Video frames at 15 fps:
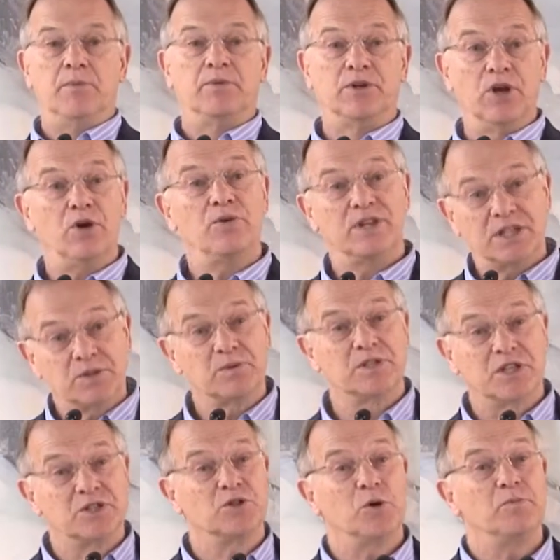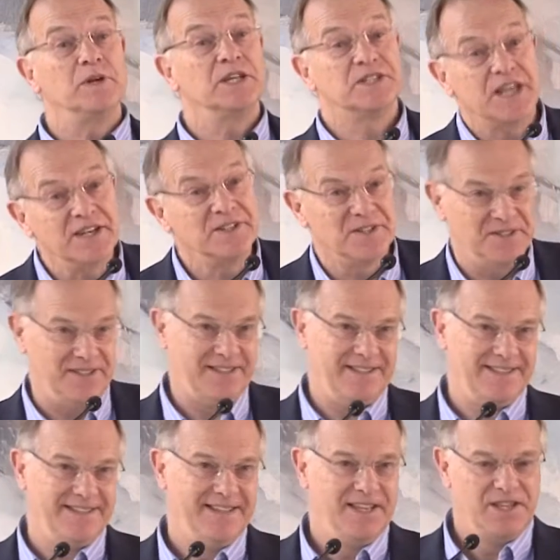But no, this was his opening sentence.
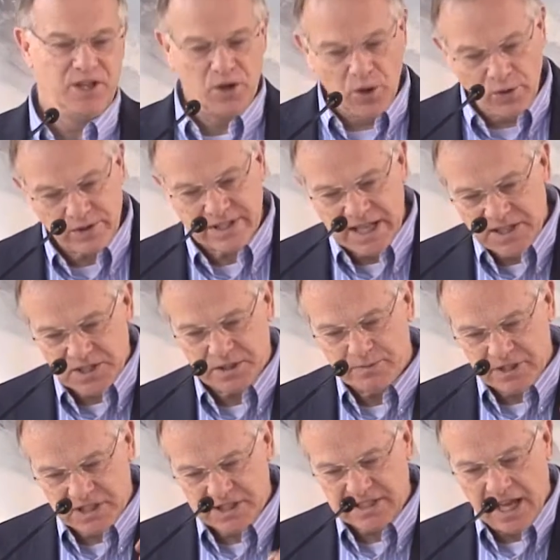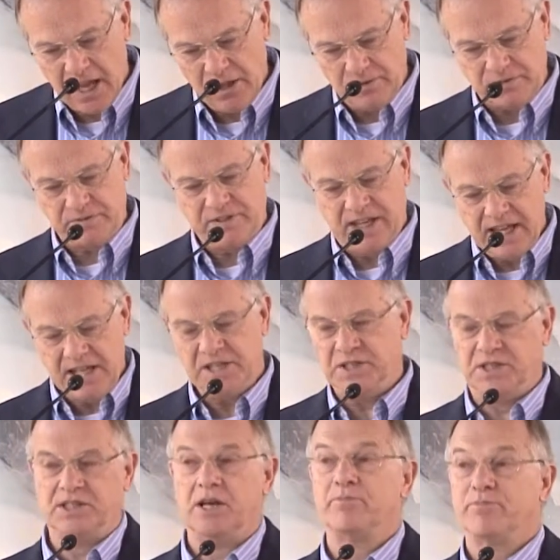The Old Testament itself
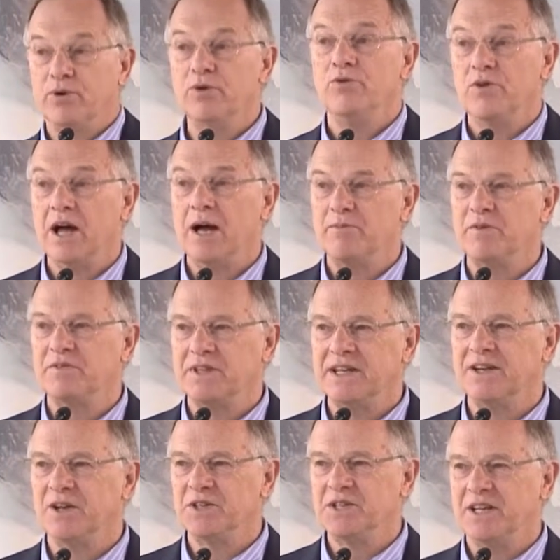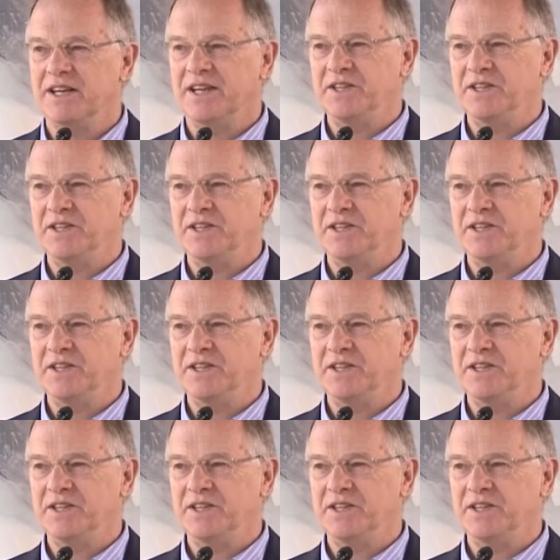is a program of theological